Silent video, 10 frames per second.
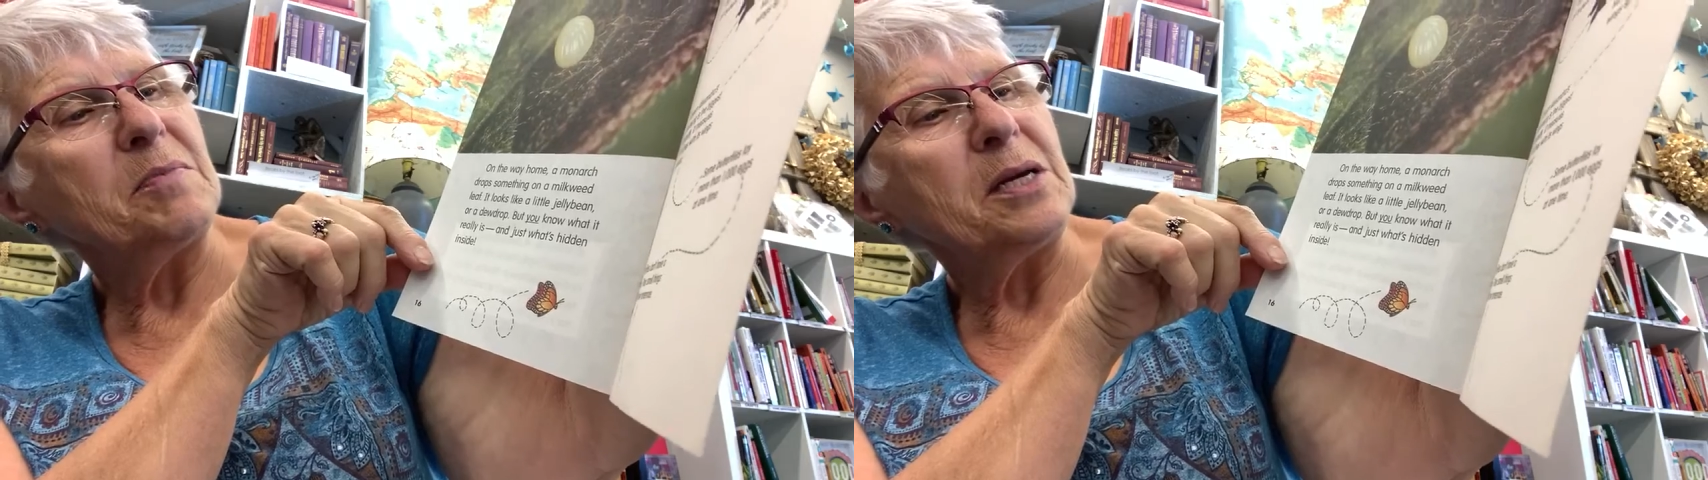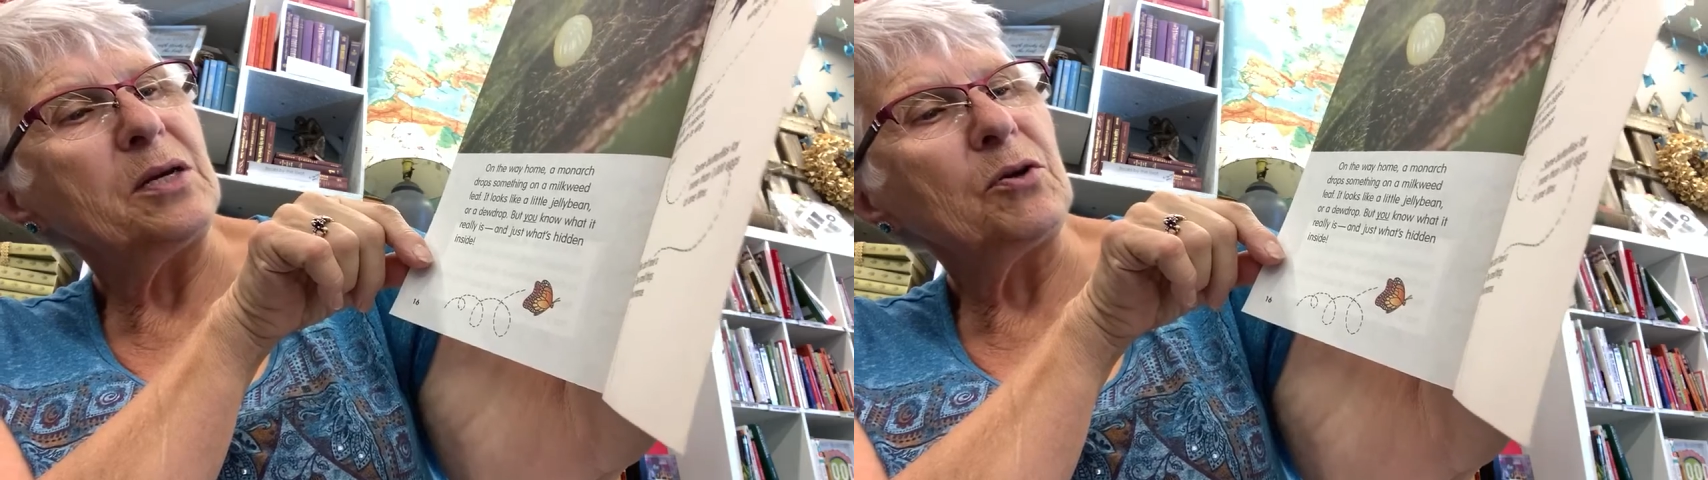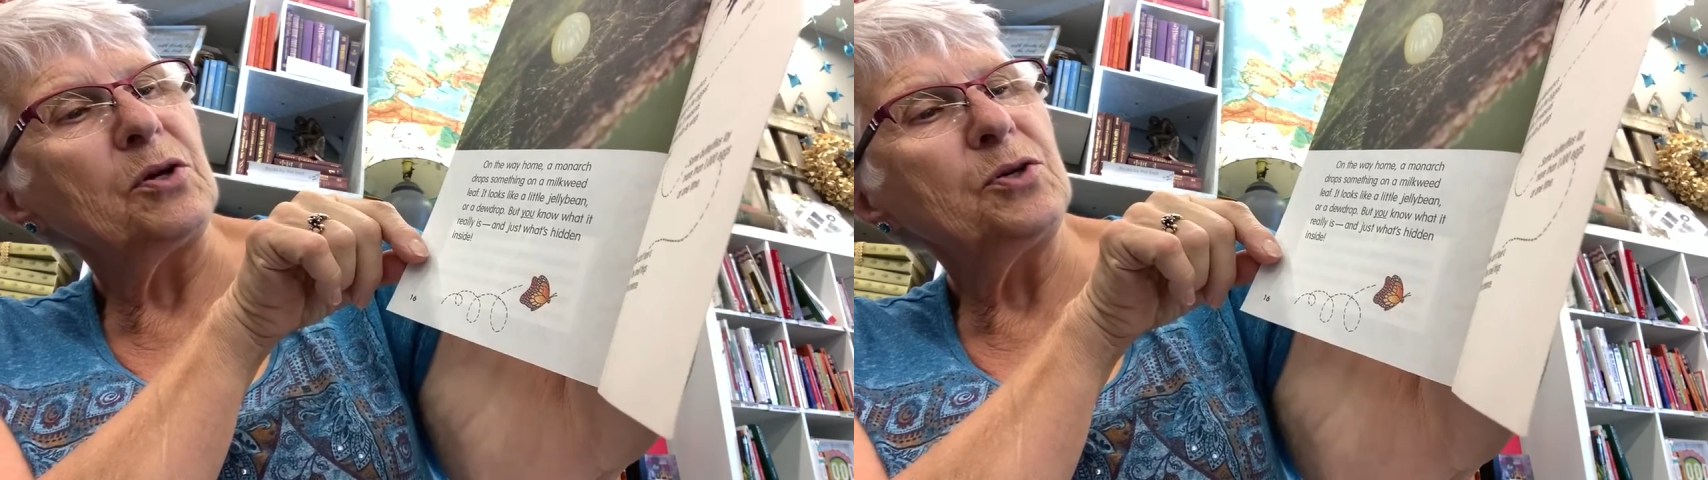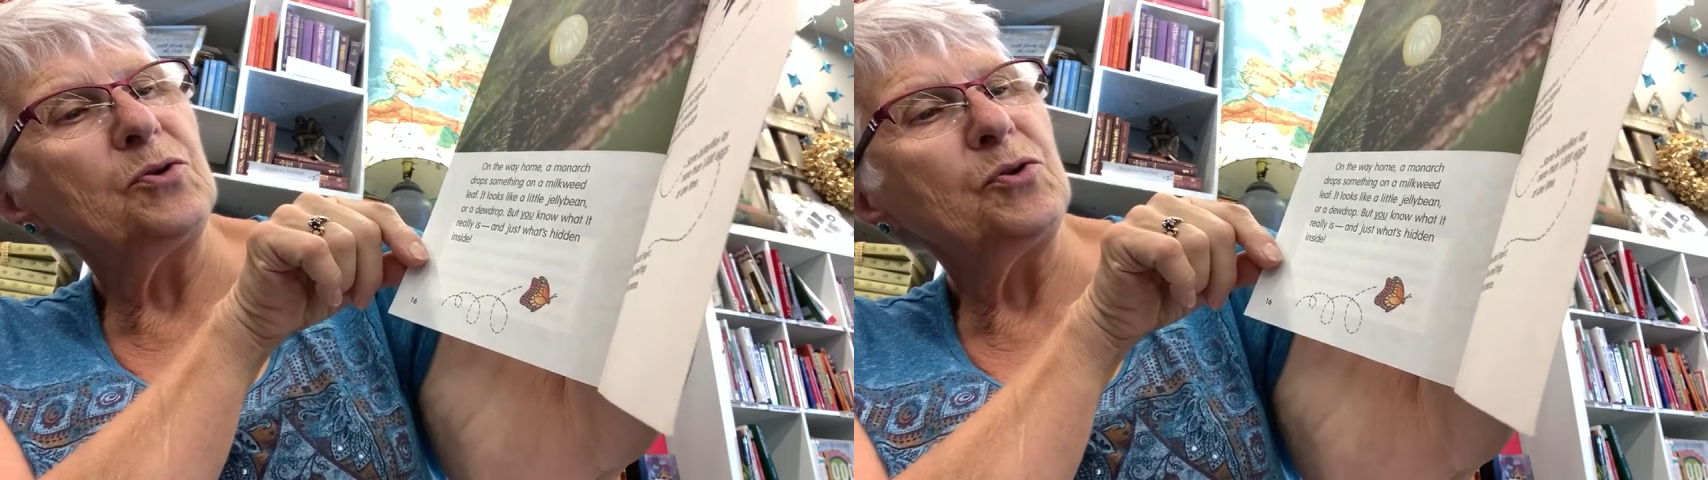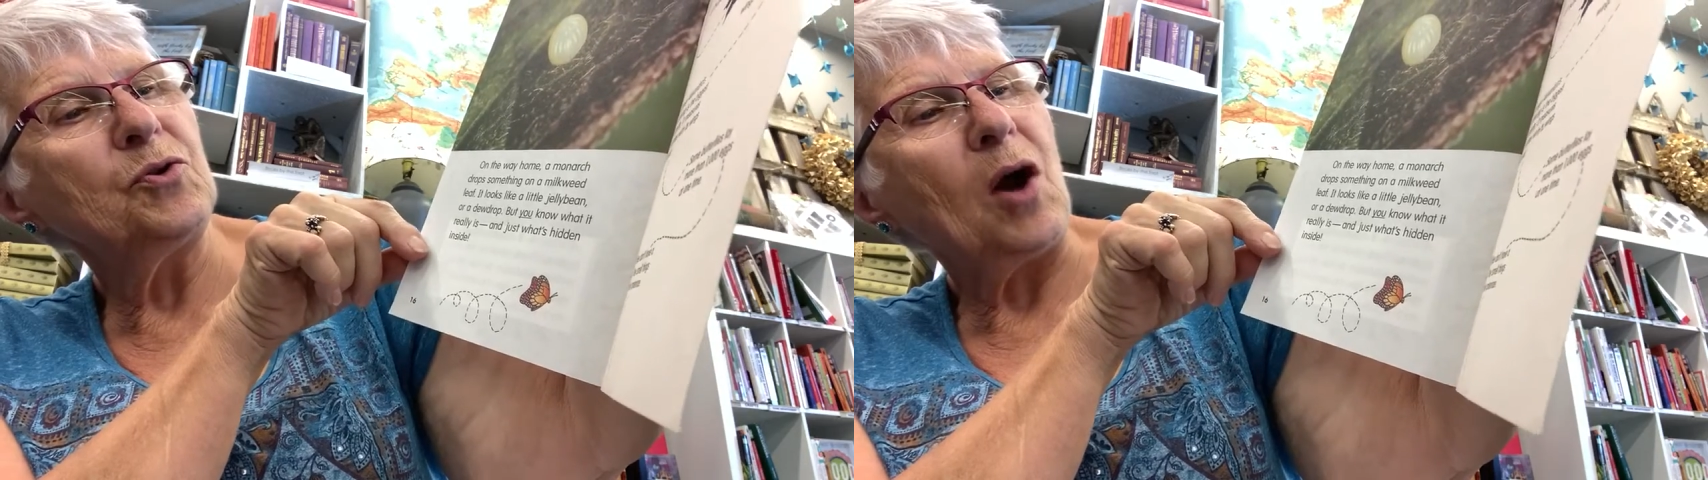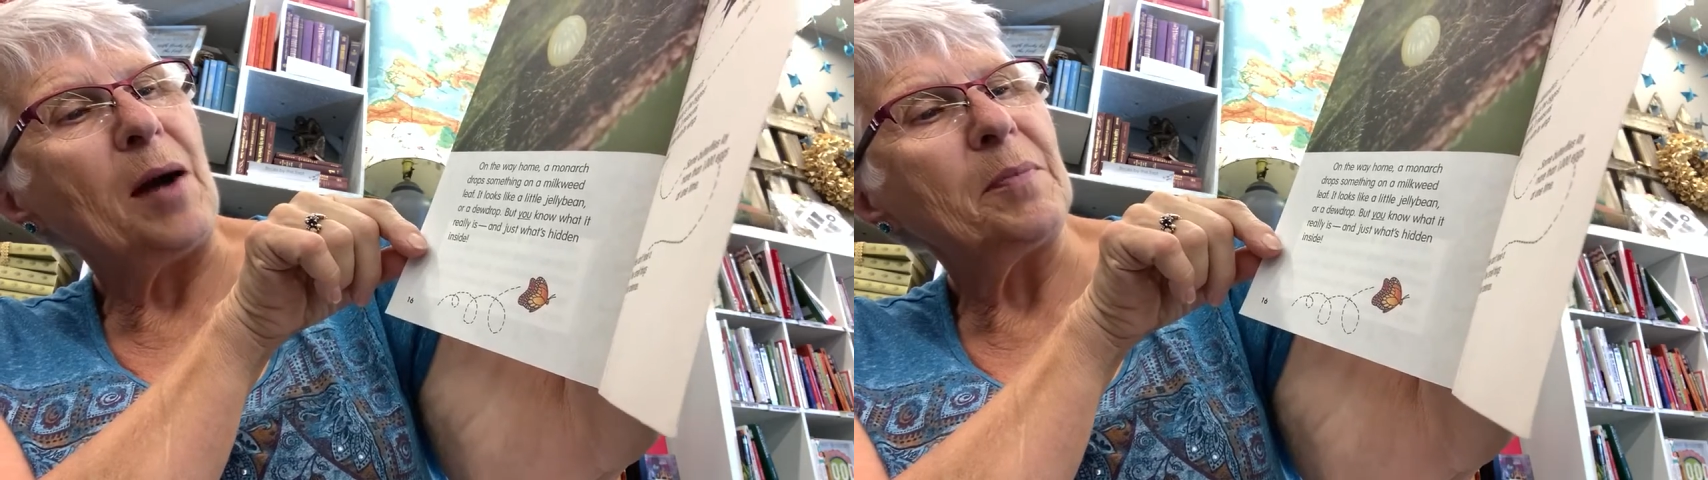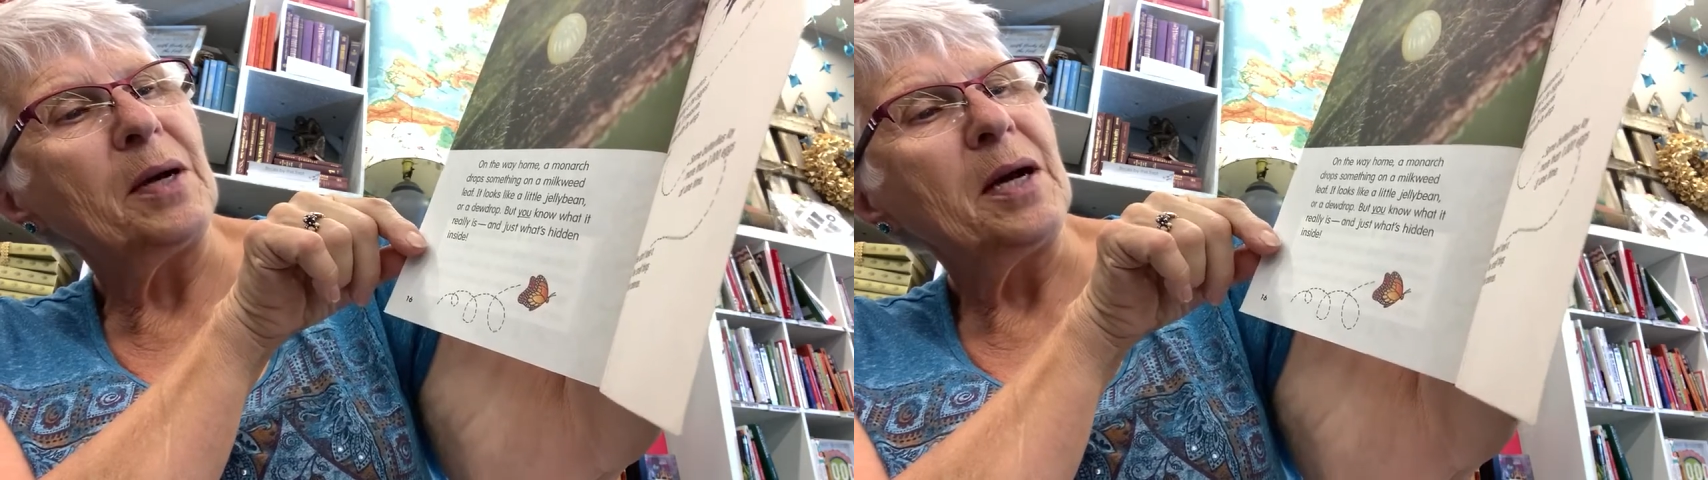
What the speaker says: bean or a dewdrop,